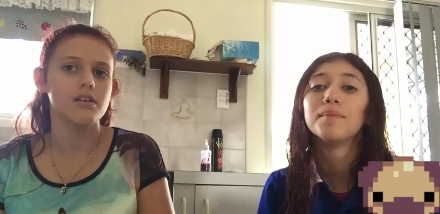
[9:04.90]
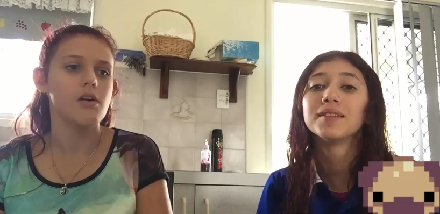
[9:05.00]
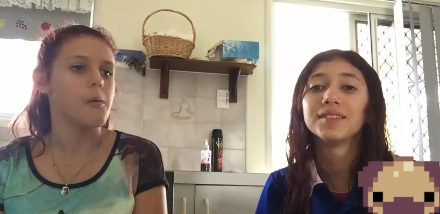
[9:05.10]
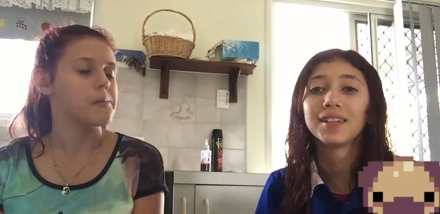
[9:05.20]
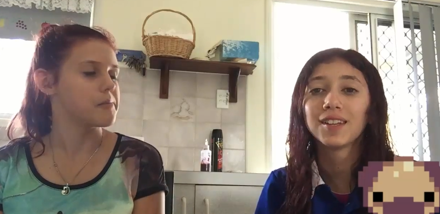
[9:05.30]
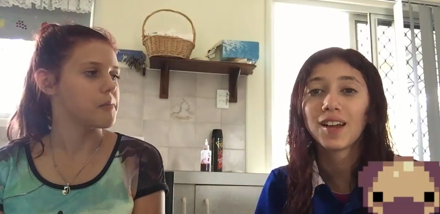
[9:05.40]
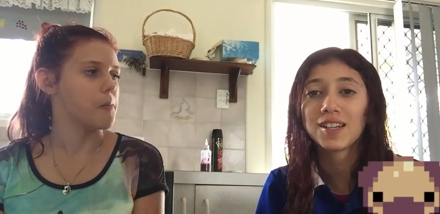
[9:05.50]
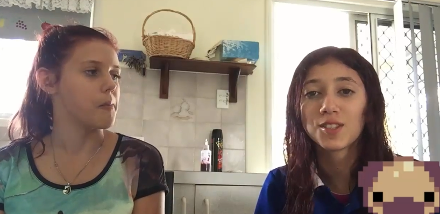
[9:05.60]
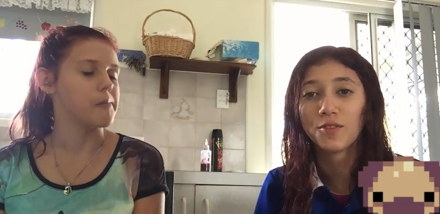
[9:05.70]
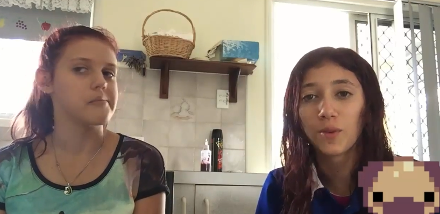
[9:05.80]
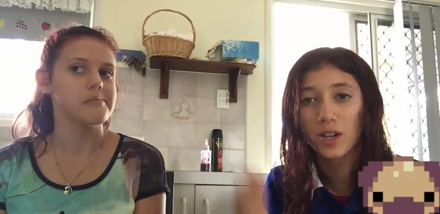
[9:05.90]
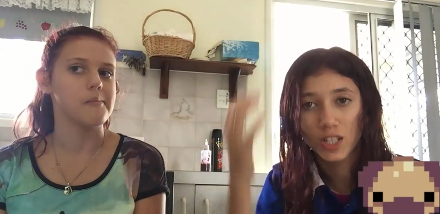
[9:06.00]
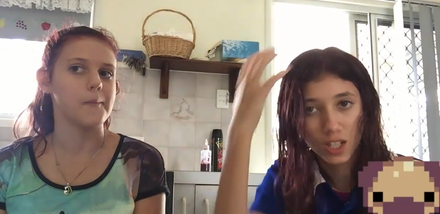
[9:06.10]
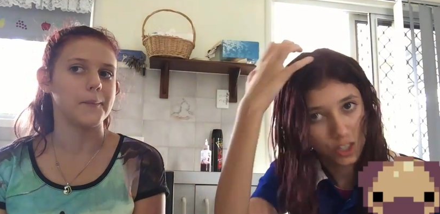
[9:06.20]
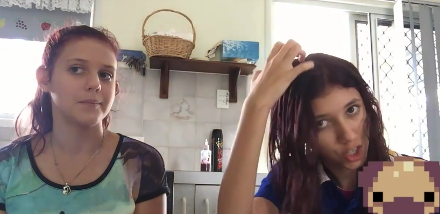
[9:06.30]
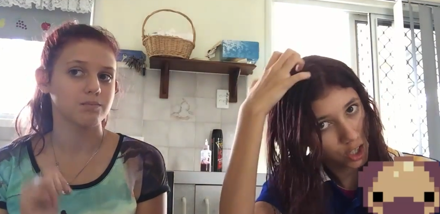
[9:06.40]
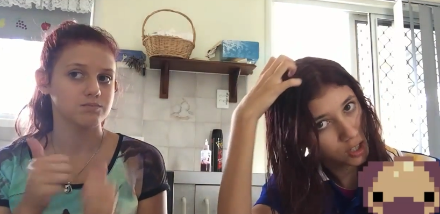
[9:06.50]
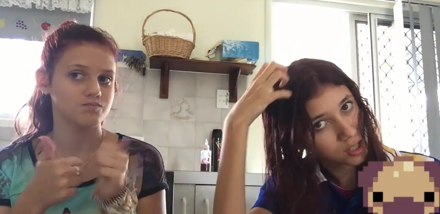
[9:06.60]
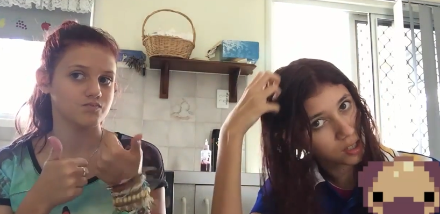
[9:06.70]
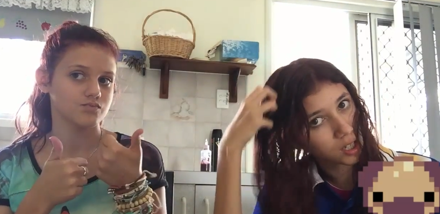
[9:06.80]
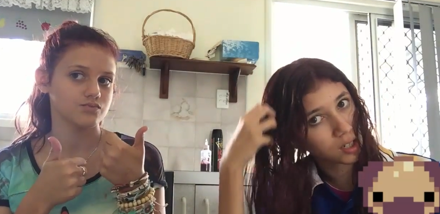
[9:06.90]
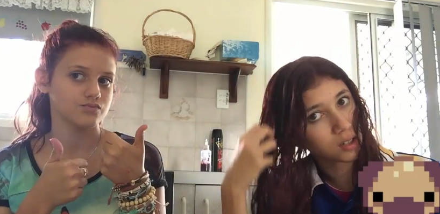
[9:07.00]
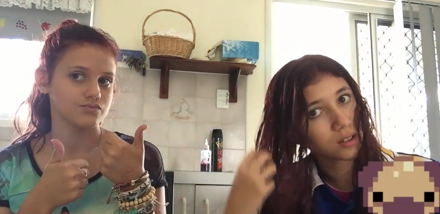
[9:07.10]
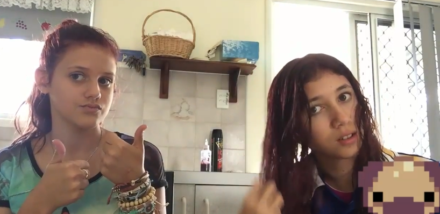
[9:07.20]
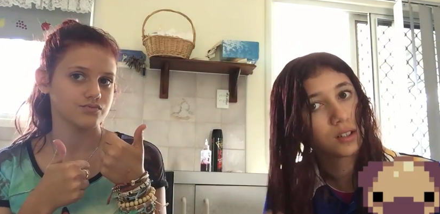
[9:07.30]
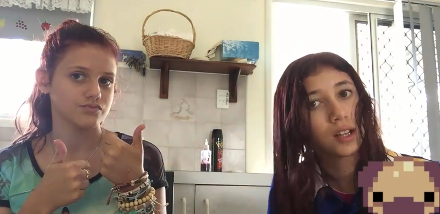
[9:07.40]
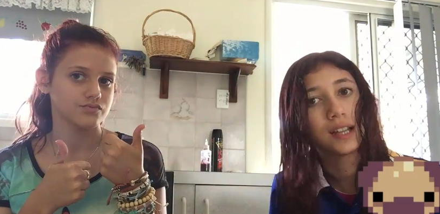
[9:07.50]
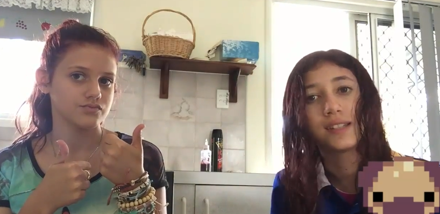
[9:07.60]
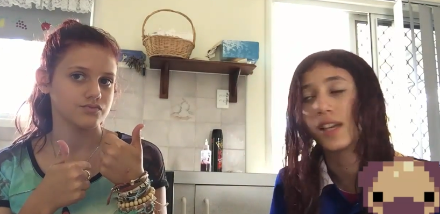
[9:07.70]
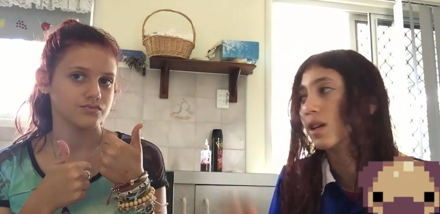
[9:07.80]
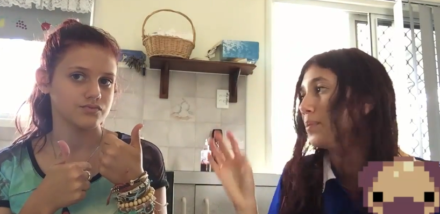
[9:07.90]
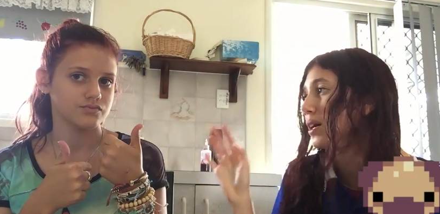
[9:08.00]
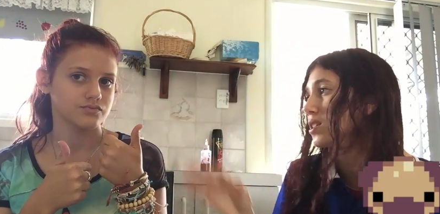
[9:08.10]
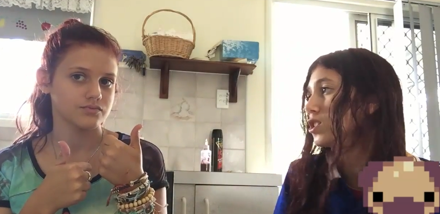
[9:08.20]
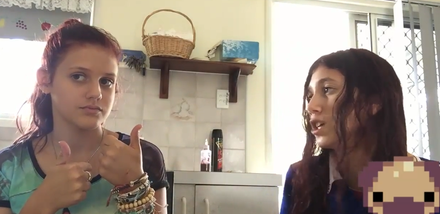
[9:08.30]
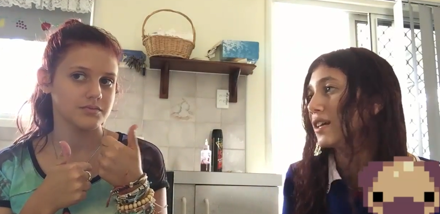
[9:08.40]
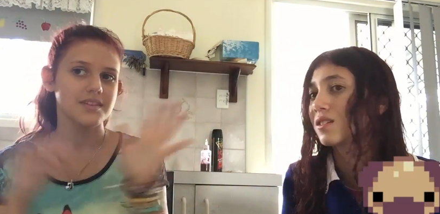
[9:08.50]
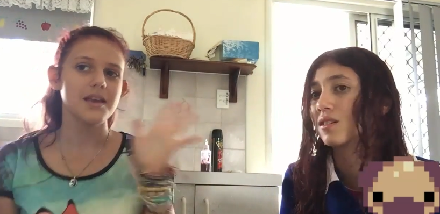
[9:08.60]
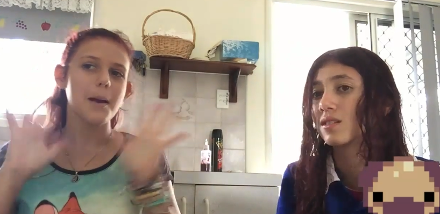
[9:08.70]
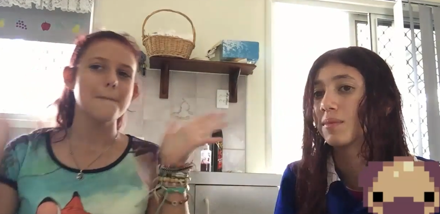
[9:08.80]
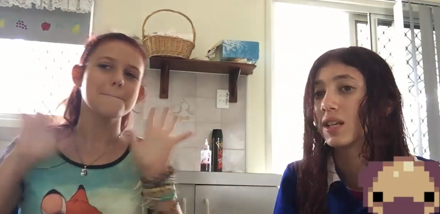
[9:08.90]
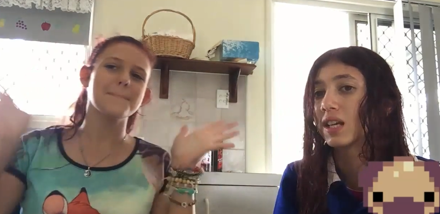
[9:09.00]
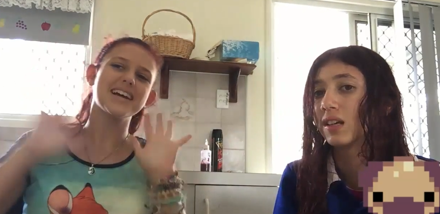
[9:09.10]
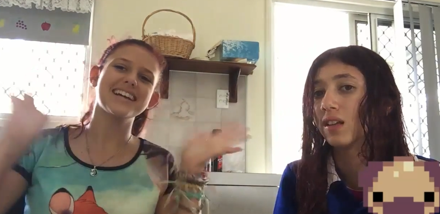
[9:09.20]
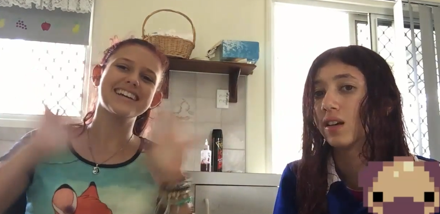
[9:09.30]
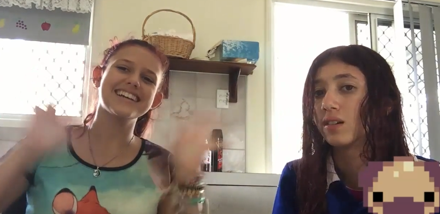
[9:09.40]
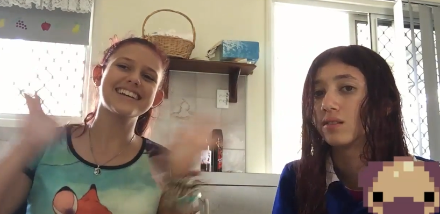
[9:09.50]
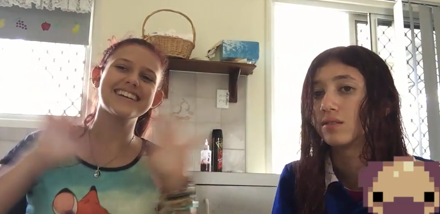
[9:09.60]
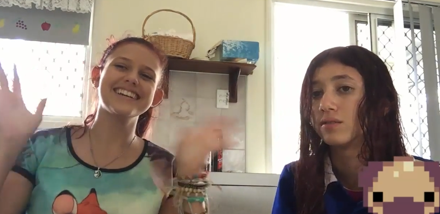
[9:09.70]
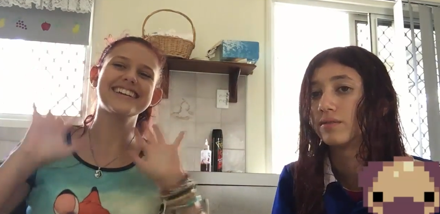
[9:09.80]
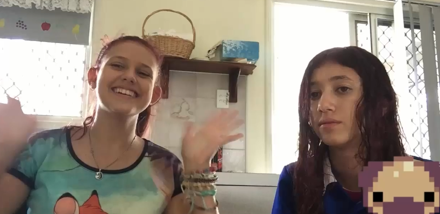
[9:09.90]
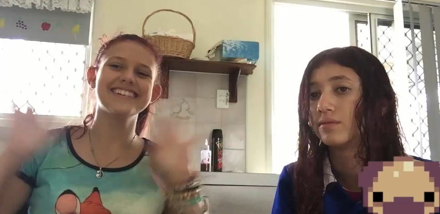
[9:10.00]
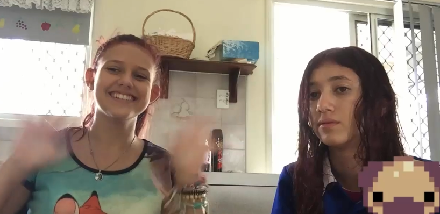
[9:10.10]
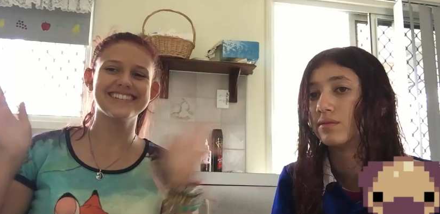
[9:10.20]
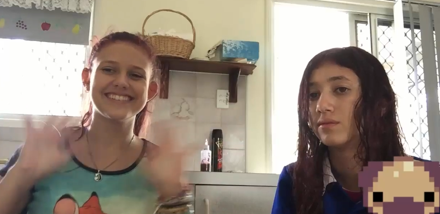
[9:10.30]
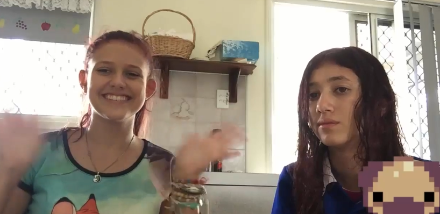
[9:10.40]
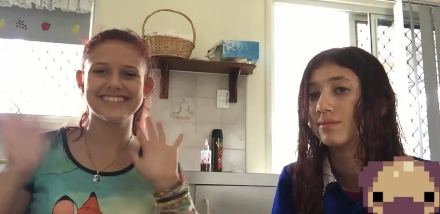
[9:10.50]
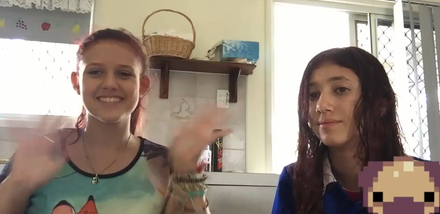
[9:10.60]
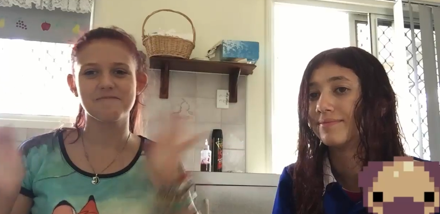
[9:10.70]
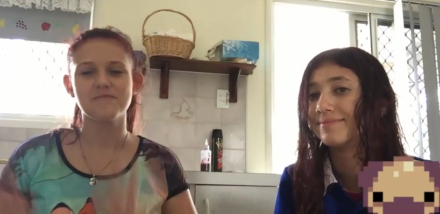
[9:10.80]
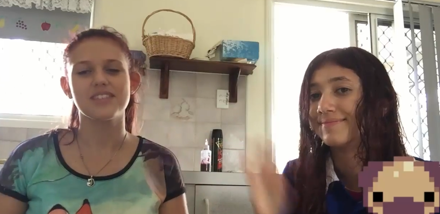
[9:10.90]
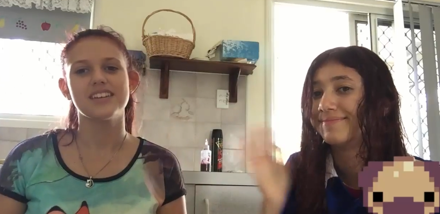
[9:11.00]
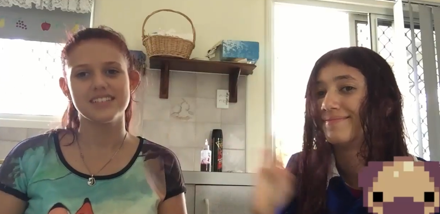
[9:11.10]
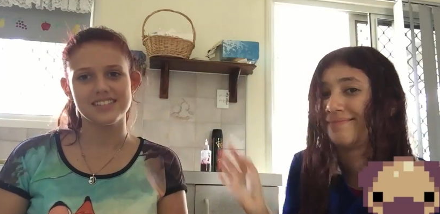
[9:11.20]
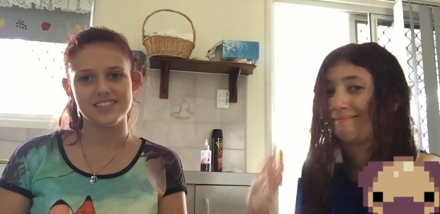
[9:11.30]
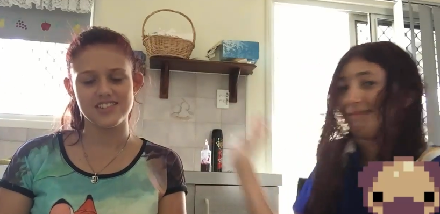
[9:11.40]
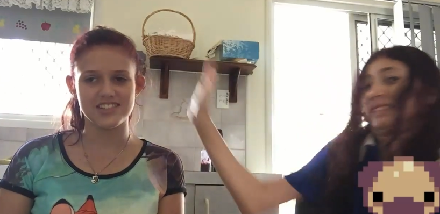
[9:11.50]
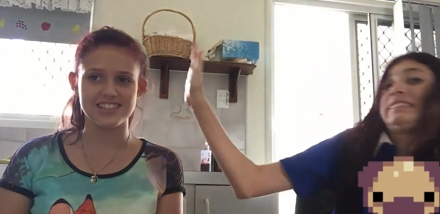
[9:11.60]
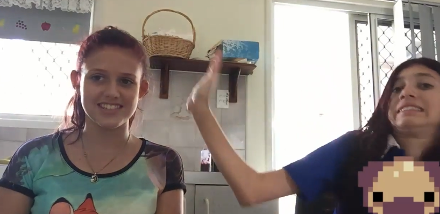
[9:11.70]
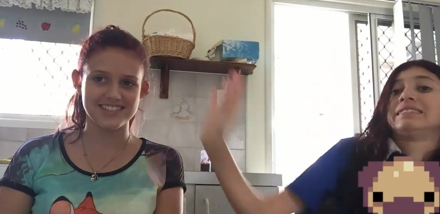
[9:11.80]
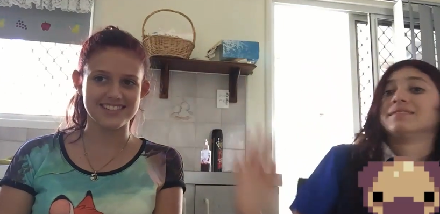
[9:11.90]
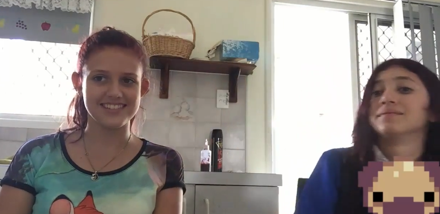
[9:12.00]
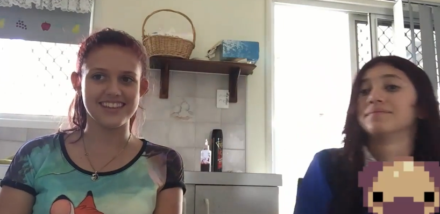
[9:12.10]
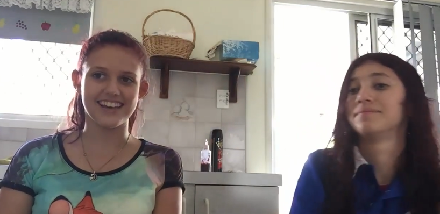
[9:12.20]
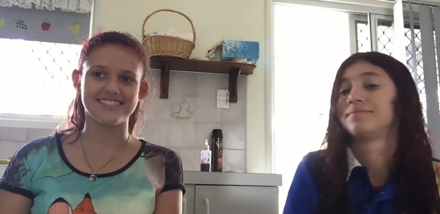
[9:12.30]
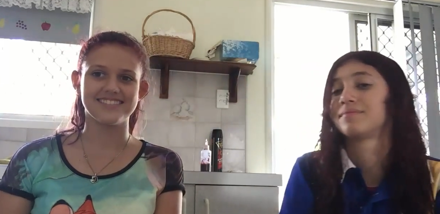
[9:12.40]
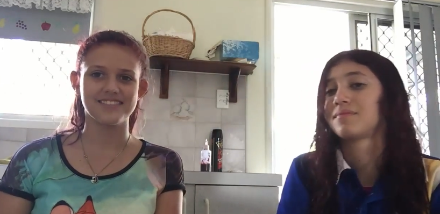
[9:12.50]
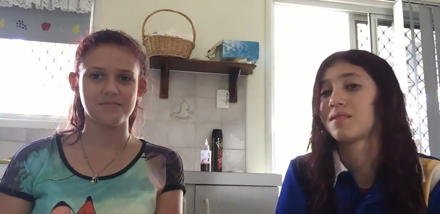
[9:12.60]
Speaker 1: But thank you guys all for watching. I'll show you this later. And say goodbye to Jess because I'm going to Bye! She's, yeah.